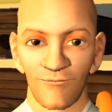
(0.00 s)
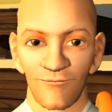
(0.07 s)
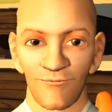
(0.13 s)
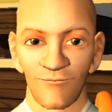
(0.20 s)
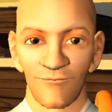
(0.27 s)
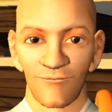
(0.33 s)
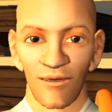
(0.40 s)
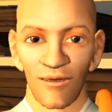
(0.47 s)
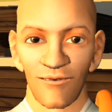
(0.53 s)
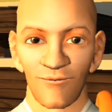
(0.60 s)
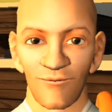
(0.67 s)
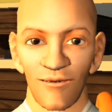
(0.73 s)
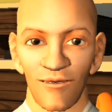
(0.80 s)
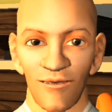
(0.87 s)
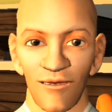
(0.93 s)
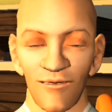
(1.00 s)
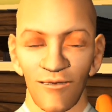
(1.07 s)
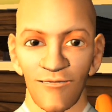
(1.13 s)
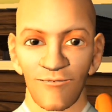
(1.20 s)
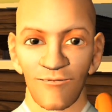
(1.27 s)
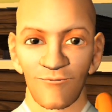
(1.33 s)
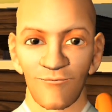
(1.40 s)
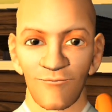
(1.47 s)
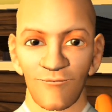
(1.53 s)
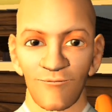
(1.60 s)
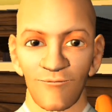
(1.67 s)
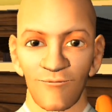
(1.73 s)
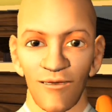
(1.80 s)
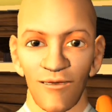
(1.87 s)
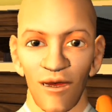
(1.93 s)
Right? It's our
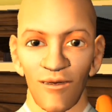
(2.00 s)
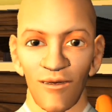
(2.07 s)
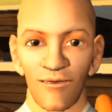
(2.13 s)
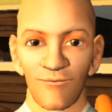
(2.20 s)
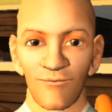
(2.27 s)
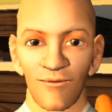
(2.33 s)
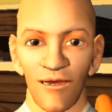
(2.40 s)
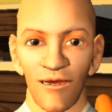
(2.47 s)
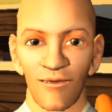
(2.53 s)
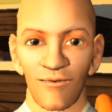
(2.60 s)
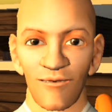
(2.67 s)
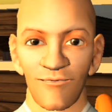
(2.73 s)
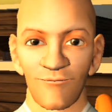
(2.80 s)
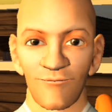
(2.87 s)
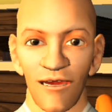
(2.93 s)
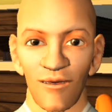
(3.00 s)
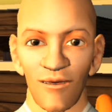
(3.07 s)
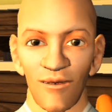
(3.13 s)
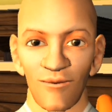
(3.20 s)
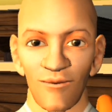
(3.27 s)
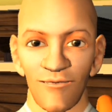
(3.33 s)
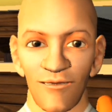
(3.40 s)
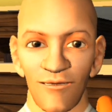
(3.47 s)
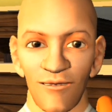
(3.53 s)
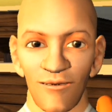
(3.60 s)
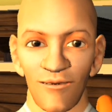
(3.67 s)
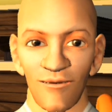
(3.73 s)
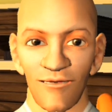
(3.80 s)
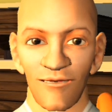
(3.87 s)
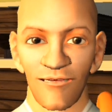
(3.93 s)
constant desire that things be
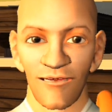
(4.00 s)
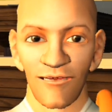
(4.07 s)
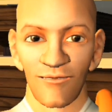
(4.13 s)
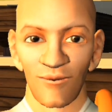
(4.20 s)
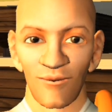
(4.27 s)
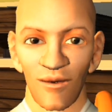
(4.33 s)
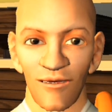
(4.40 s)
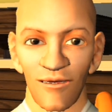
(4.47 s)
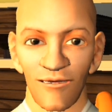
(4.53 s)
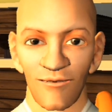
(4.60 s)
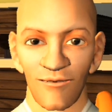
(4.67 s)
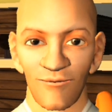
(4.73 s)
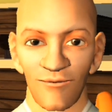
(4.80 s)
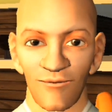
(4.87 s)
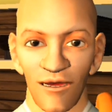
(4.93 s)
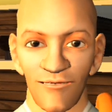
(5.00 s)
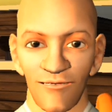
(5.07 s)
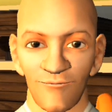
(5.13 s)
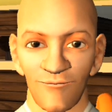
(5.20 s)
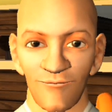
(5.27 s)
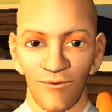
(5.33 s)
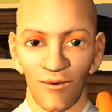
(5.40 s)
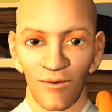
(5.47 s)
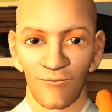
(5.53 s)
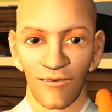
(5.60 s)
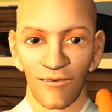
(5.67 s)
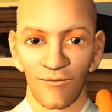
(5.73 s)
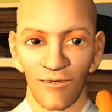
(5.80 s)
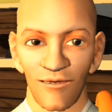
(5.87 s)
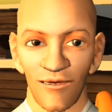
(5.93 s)
somewhat different than they are that
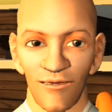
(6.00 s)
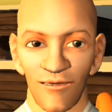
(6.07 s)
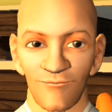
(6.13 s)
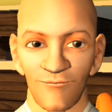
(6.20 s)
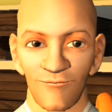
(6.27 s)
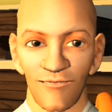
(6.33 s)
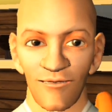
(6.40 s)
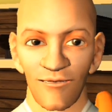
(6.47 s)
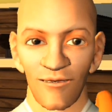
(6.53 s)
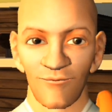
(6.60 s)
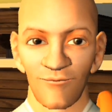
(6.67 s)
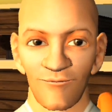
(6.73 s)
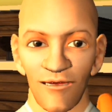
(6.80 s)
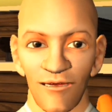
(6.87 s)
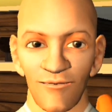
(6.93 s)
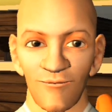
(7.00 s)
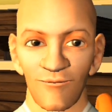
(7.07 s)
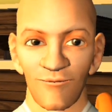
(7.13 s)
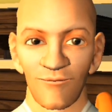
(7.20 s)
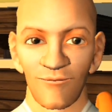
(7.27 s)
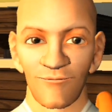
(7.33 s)
cause us to feel uneasy.